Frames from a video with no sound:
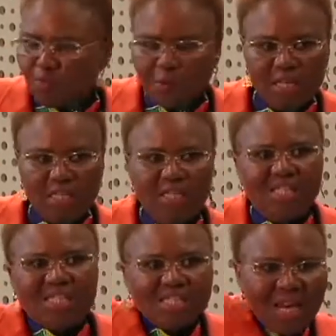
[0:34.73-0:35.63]
places,
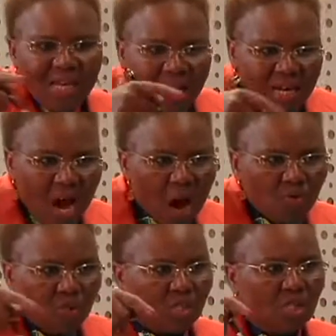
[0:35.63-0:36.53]
the
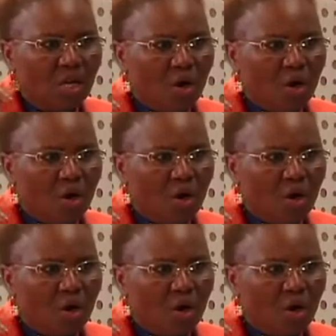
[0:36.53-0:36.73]
turnaround